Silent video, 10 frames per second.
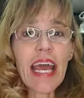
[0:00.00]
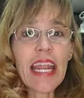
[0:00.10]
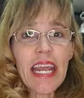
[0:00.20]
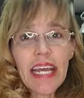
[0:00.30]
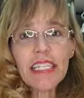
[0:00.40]

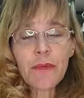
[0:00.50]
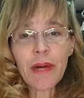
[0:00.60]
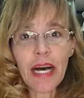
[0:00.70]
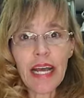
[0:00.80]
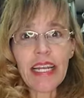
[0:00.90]

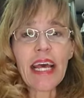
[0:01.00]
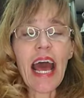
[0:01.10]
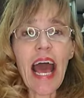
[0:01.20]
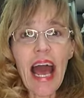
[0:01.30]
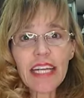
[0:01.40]
Anandamide
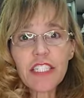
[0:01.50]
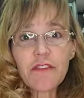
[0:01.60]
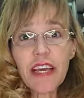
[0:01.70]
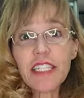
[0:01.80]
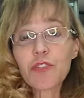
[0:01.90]

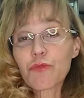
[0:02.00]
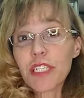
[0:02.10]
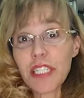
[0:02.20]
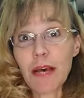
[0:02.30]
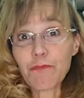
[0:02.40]
activates
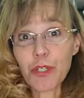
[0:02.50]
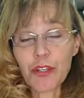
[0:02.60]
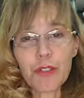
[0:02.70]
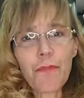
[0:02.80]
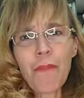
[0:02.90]

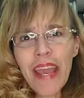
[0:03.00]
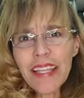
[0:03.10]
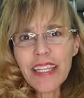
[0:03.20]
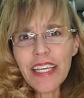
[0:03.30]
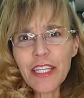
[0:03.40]
receptors
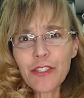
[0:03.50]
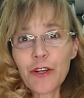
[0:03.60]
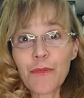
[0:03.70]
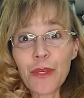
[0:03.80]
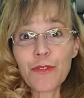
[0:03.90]
mainly in your
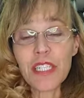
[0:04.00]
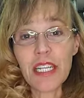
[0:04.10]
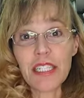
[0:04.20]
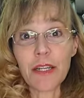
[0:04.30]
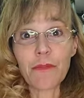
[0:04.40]
immune
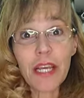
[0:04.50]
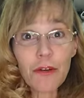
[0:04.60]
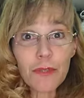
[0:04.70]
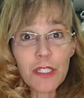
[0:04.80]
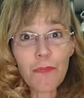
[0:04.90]
system that
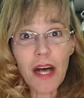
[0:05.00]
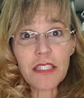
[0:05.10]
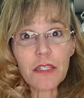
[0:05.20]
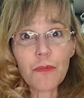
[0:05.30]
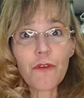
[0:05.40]
are
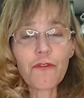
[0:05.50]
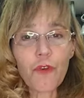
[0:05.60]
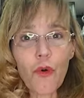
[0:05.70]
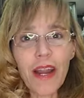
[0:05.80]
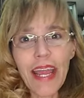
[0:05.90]
responsible
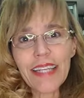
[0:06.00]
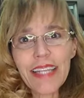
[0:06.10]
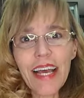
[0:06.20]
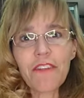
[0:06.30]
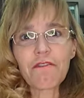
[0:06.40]
for
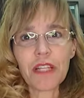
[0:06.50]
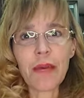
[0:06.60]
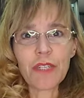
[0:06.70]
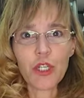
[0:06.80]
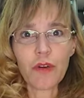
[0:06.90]

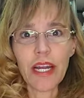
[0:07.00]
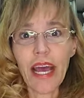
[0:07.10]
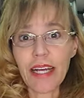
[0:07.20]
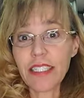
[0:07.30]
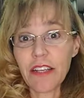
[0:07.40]
anti-inflammatory
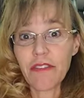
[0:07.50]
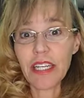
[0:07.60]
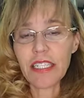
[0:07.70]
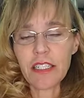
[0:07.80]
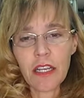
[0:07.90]

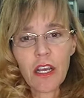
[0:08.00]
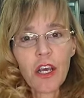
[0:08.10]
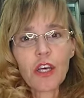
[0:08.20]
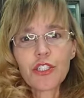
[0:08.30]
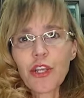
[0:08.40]
activities.
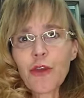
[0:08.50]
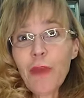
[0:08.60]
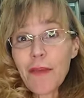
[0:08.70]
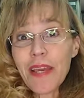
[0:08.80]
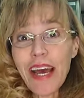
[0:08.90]
So you
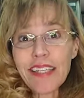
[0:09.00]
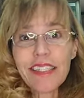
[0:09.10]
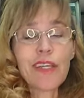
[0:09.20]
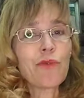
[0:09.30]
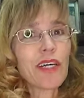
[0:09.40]
may be
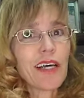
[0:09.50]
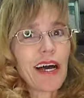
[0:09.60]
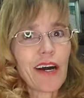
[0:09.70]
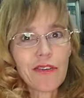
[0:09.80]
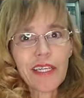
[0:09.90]
asking, well,
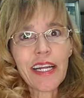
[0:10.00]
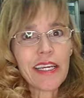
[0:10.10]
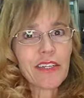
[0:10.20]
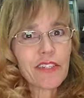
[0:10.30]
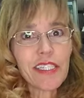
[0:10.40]
how can
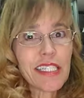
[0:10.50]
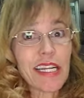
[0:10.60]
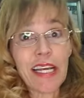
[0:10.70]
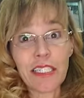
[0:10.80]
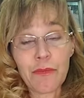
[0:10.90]
I increase
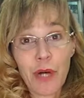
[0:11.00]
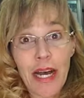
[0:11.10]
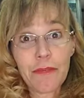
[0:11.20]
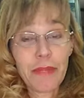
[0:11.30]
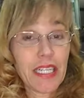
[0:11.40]

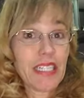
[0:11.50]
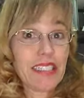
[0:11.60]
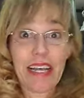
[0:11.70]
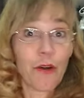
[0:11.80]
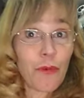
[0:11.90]
anandamide
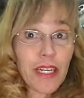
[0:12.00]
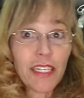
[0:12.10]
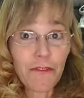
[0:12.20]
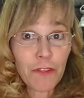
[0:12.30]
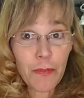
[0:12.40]
because I don't want
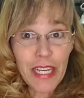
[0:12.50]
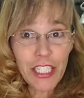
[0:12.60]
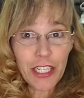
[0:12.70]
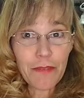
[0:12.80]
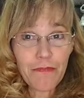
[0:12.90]

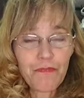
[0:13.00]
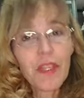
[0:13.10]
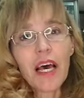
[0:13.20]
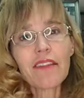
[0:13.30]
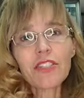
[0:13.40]
inflammation?
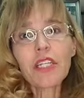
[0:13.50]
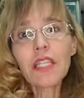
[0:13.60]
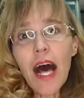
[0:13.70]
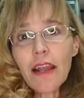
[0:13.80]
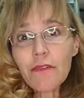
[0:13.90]
There's a
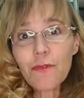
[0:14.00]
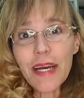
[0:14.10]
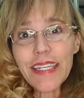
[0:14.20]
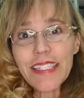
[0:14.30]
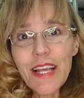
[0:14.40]
lot of
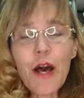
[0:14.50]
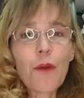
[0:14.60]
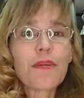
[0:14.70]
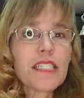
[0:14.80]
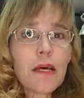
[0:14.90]
ways,
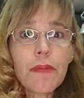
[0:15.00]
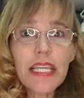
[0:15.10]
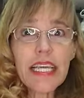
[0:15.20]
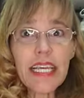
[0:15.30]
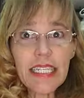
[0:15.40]
but some of
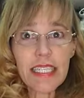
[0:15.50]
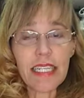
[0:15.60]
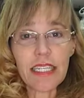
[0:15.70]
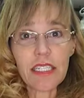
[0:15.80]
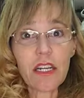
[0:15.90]
the
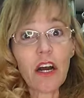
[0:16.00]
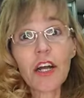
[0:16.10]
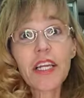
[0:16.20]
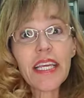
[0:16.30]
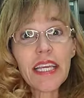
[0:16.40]
easiest
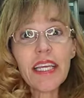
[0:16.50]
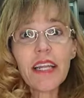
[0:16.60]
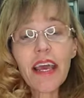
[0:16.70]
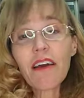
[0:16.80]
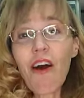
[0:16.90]
are to
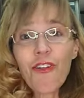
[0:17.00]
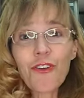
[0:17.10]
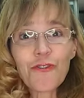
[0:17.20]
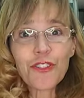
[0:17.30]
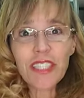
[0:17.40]
eat a
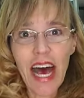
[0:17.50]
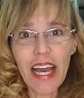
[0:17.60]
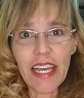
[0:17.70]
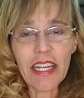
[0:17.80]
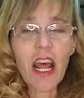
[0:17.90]
colorful
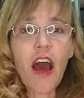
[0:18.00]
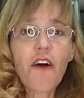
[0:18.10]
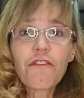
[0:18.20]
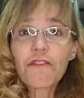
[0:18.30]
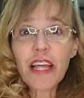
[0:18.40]
diet.
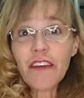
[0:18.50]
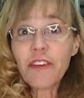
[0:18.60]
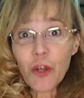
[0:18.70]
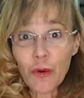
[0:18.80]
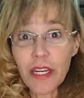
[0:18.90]

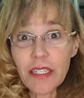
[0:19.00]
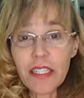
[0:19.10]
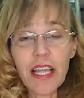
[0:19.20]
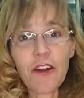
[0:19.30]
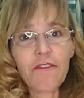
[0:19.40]

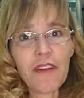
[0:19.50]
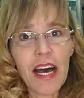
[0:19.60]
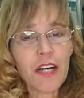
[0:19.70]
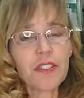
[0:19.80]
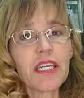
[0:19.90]
Flavonoids that are
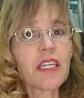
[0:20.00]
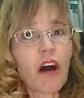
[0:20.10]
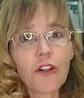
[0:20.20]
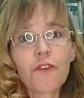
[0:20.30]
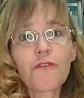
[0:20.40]
found in
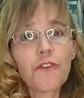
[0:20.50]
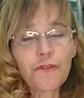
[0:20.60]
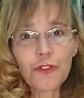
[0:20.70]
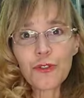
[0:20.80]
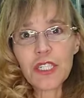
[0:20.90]
colorful
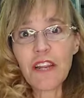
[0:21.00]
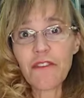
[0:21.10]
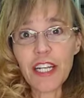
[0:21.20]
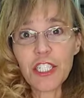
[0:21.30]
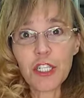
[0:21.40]
fruits and
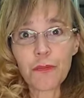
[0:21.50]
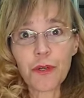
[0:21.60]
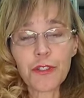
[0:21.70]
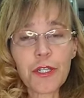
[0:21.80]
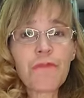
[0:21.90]

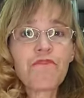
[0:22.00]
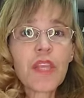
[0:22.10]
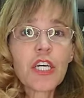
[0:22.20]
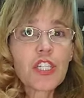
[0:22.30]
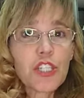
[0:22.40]
vegetables
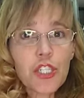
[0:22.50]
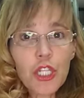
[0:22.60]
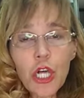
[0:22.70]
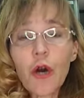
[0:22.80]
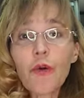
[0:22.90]

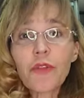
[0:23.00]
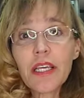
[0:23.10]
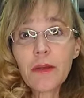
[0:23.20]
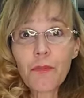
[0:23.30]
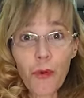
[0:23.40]
slow
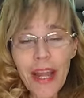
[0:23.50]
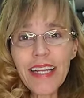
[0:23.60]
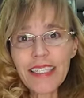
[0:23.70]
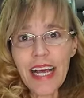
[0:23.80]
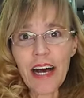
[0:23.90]
the
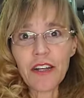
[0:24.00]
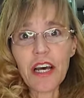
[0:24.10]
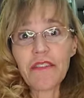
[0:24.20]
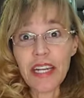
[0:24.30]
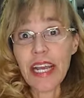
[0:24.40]
breakdown
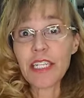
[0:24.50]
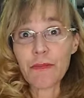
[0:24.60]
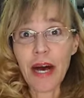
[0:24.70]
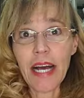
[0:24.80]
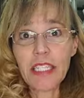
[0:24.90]
of
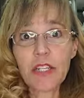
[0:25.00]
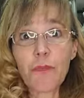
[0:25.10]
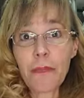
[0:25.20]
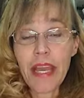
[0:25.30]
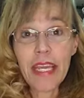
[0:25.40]
anandamide, so
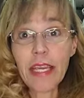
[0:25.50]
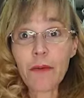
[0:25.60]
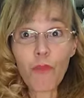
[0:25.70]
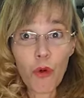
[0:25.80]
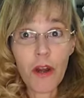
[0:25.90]
making
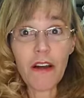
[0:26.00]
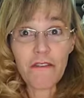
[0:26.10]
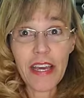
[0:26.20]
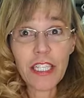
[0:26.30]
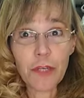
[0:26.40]
it more
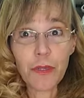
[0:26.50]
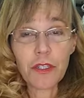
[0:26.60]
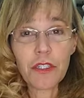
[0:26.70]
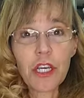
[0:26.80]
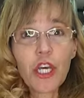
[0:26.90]

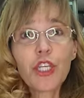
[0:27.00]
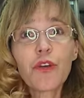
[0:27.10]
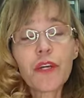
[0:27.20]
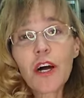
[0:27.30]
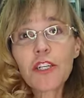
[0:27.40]
available.
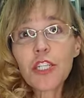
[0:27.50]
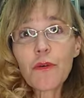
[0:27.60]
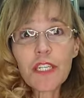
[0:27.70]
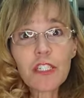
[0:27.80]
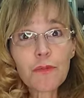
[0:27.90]
You can
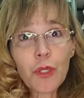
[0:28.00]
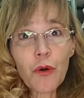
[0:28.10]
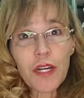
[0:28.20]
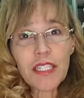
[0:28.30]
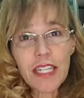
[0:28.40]
also
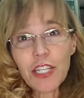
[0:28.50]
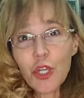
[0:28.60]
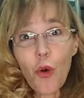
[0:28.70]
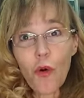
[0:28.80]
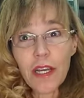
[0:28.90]
explore
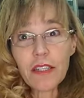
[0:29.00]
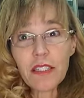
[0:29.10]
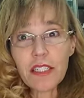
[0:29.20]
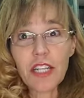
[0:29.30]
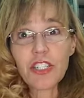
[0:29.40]
essential
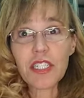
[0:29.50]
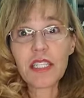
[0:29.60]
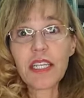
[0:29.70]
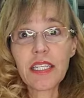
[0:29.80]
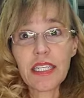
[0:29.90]
oils, such as
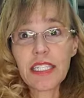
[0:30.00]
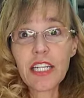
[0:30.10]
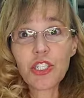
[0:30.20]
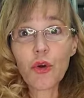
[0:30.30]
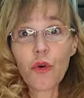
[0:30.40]
the
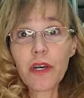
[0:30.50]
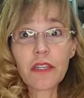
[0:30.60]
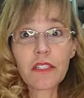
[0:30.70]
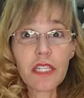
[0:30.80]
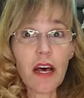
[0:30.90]
essential
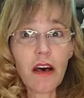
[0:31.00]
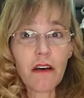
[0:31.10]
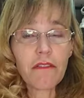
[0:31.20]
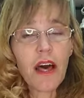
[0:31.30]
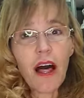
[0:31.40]
oils
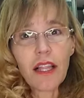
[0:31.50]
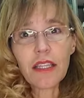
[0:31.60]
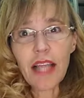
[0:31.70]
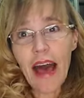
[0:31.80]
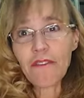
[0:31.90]
of
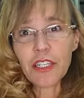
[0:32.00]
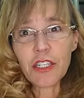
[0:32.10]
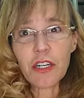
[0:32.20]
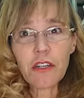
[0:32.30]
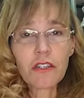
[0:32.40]

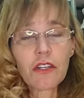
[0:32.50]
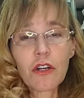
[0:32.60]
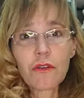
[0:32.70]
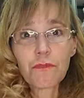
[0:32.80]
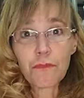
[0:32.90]
lavender,
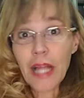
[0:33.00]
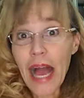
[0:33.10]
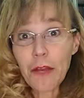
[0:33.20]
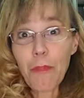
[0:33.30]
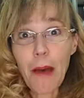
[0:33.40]

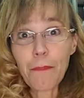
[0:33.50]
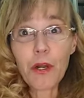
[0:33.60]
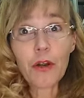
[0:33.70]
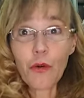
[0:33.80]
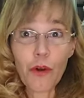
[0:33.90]
black
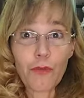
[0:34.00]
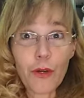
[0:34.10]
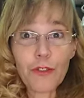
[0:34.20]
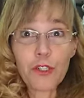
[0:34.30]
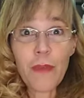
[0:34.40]
pepper, or
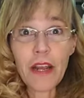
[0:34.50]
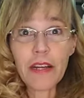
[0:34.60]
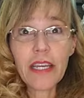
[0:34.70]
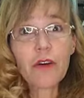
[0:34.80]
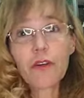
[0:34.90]

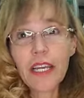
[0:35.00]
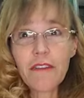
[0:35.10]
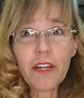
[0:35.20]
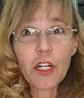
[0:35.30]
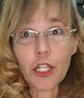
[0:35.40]
rosemary, or
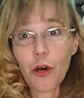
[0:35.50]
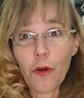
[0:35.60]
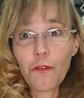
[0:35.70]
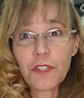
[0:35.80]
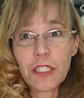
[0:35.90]
even
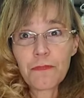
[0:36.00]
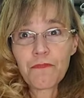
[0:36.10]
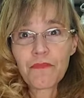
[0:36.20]
cloves.